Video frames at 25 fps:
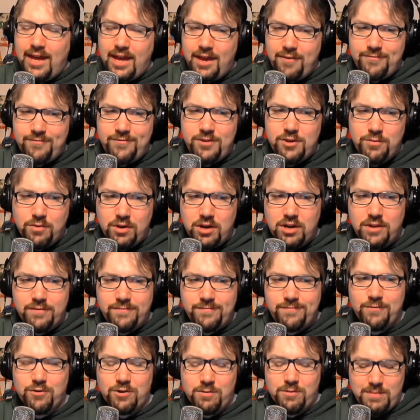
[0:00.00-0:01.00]
If you want
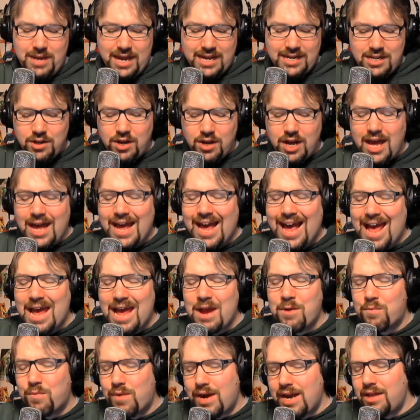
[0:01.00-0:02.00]
to format, you know,
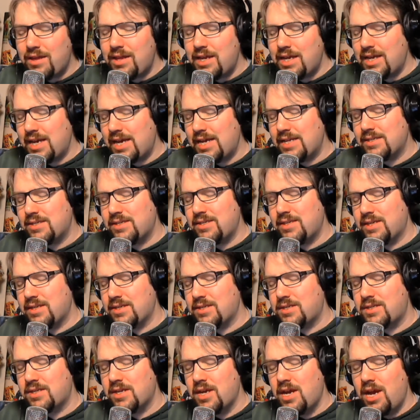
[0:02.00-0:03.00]
I rail against
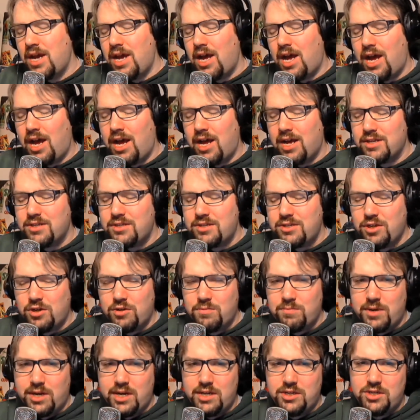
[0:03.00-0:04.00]
this
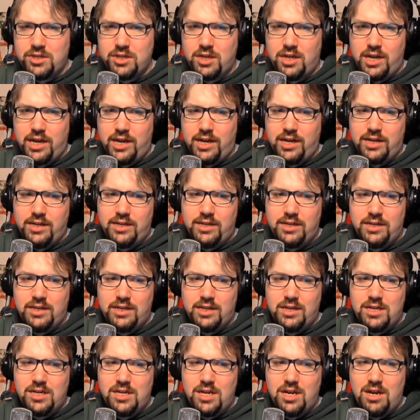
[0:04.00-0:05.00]
so much
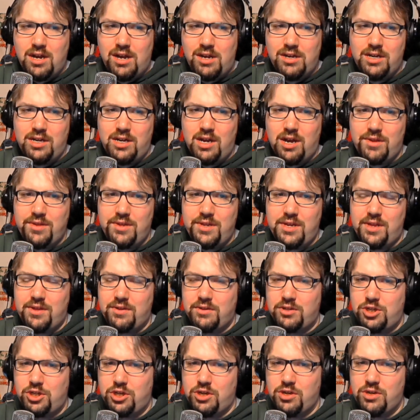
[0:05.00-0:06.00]
on the
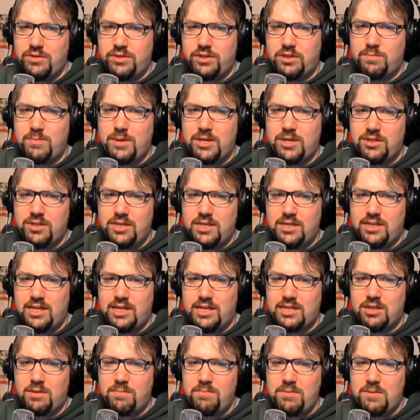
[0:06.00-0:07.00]
other shows, especially
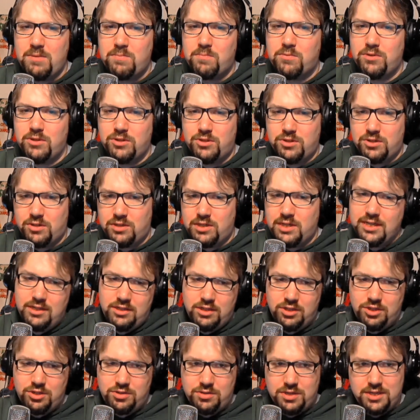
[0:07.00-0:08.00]
like some people in certain
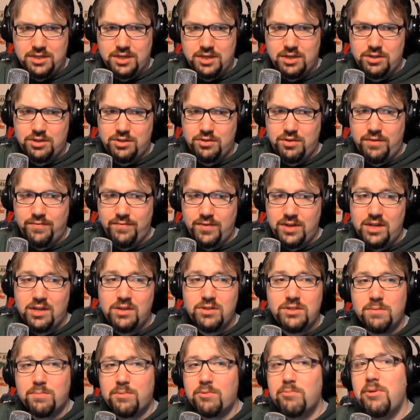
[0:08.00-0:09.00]
industries that are doing
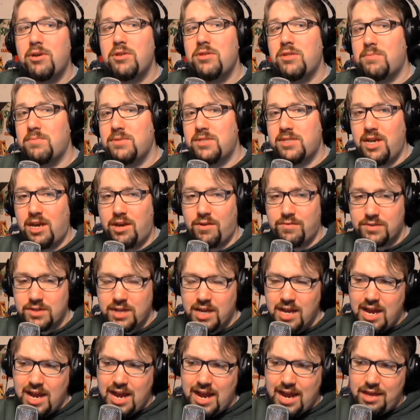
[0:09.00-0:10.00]
videos to promote
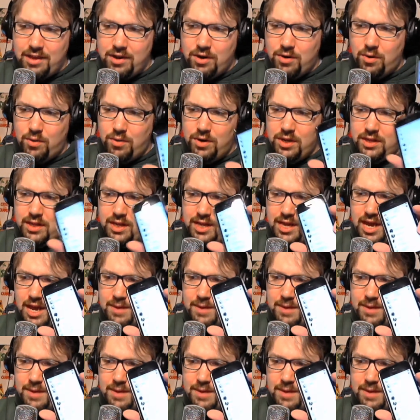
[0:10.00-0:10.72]
themselves and they're holding the